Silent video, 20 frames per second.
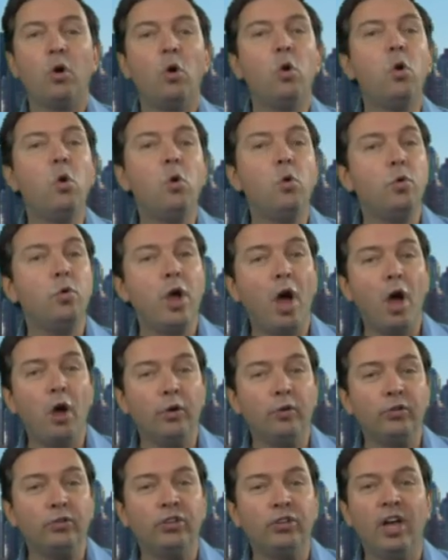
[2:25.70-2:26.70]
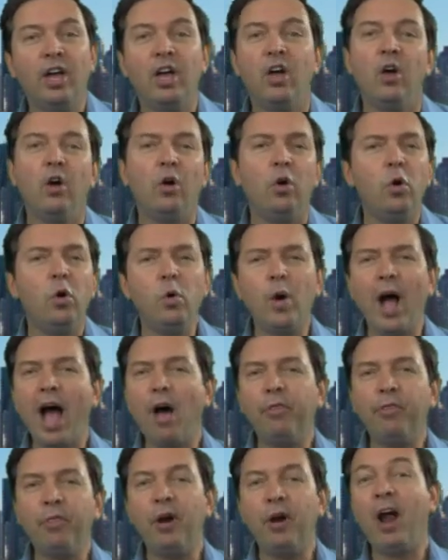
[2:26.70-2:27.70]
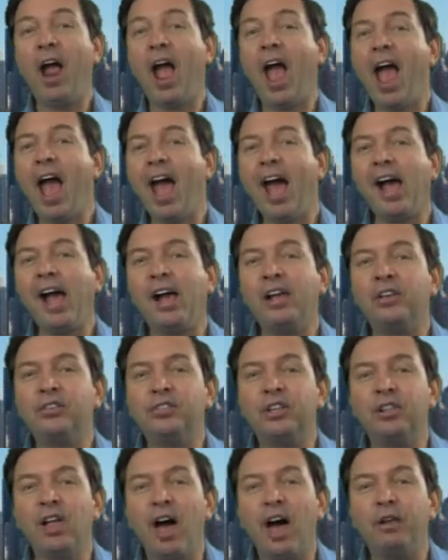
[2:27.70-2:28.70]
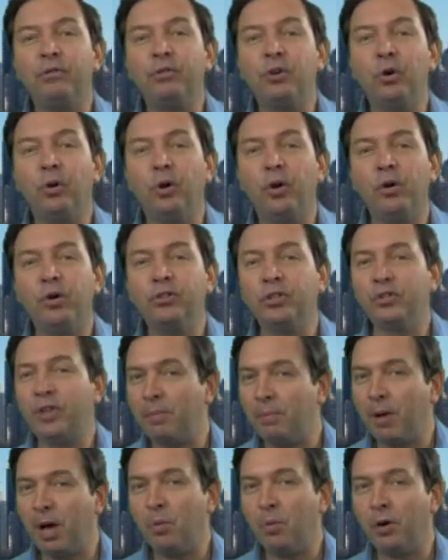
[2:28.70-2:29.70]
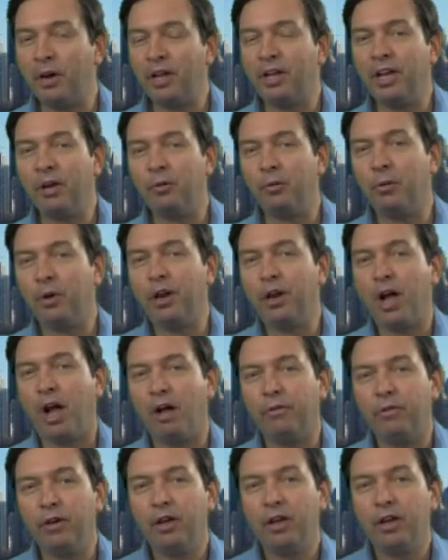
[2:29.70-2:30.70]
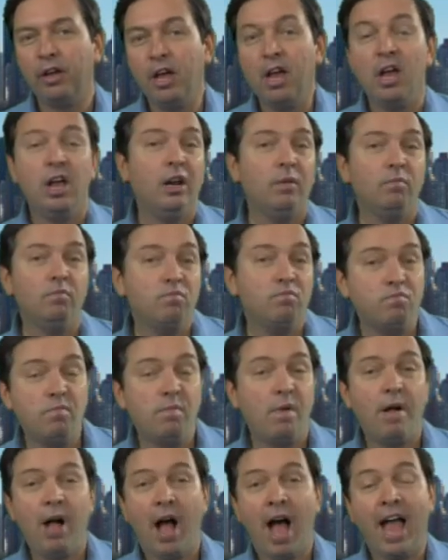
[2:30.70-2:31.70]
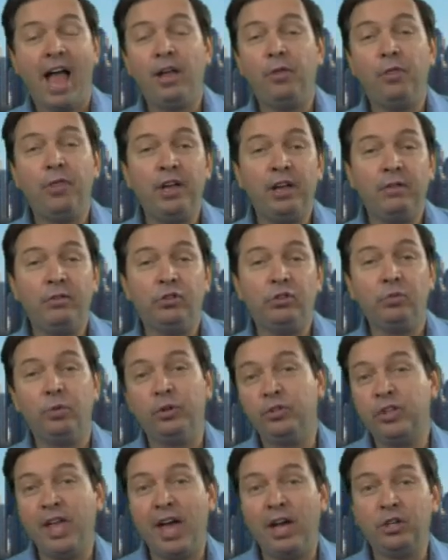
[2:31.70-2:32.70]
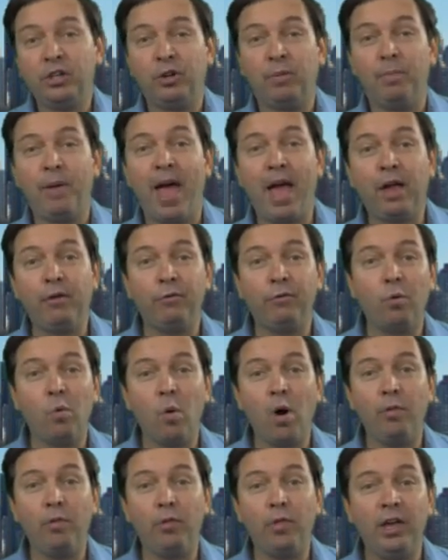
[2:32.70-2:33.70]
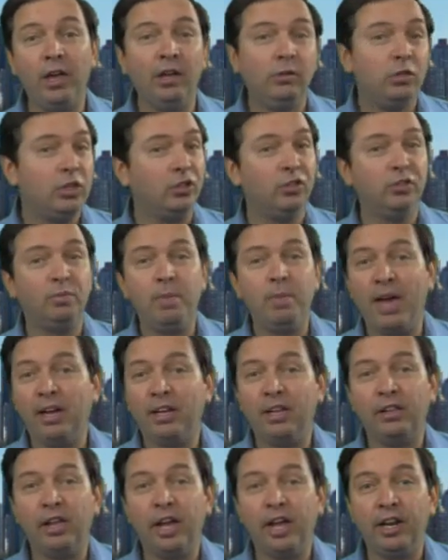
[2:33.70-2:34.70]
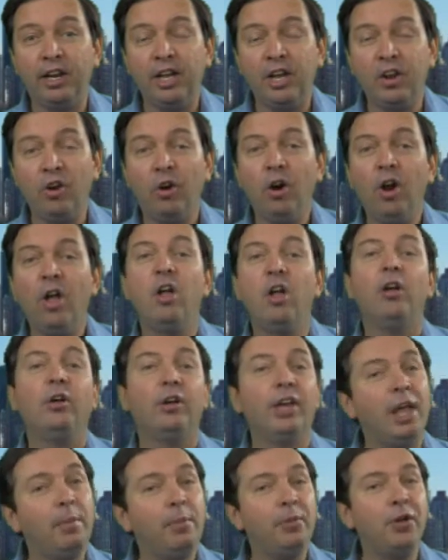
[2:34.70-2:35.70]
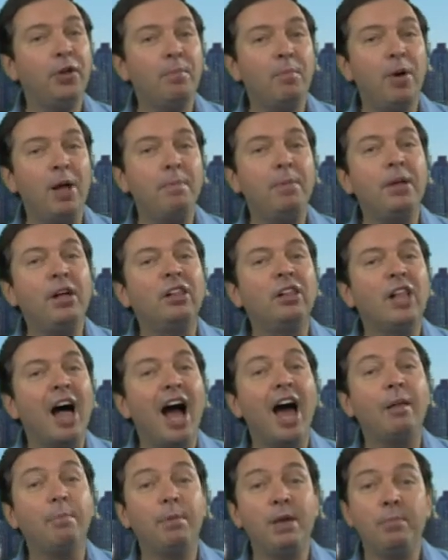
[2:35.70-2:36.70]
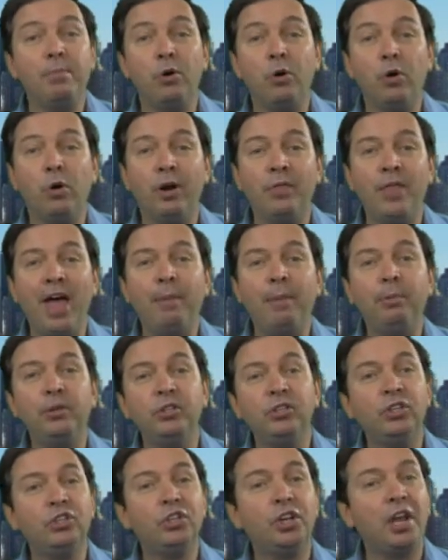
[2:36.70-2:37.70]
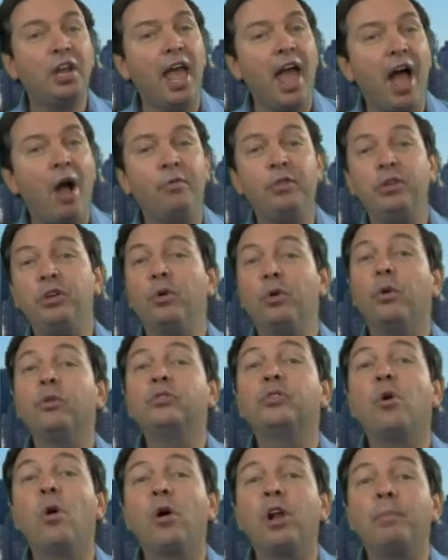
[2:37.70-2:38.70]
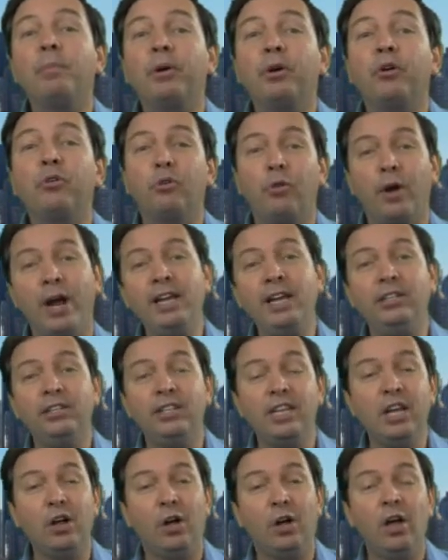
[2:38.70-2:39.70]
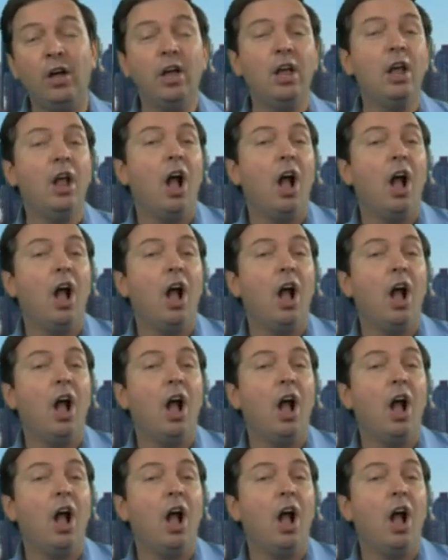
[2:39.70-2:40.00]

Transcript: Who knows? Who out there has a lot of euros that they might want to get rid of? I could think of the Swiss National Bank for one thing, just speculating here. Okay, but there might be a lot of people who are in that position now. The euro's going up a great deal.